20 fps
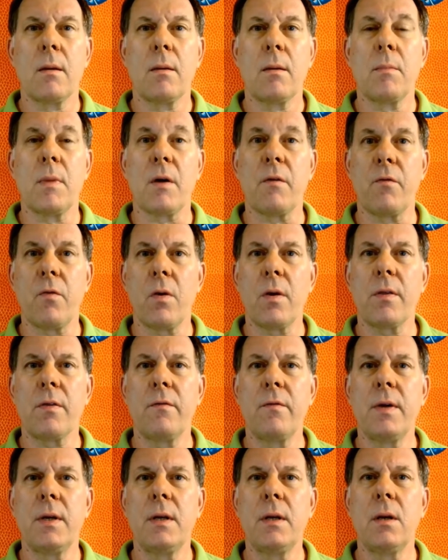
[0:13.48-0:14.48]
My fourth
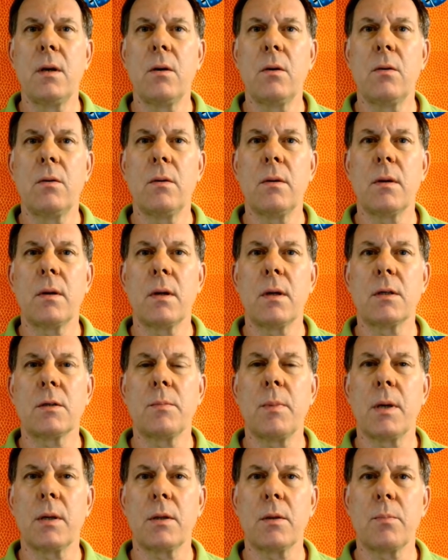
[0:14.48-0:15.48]
video is
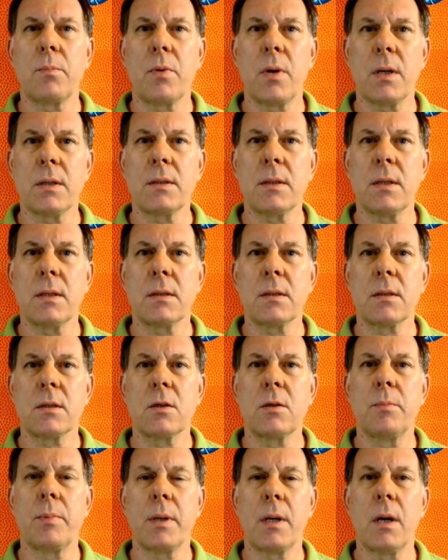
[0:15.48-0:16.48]
about the process
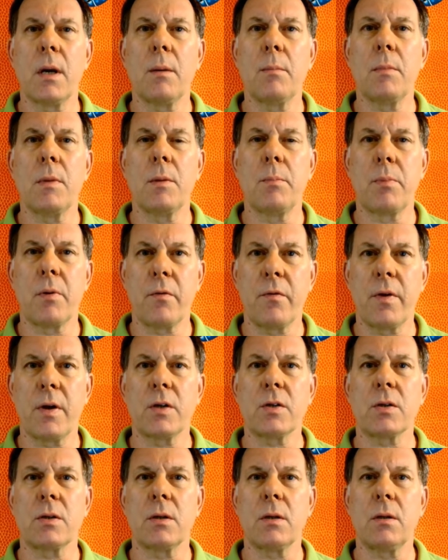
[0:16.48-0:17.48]
to become a
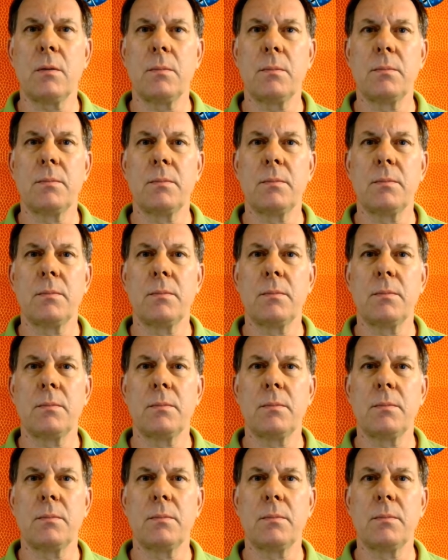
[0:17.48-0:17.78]
professional.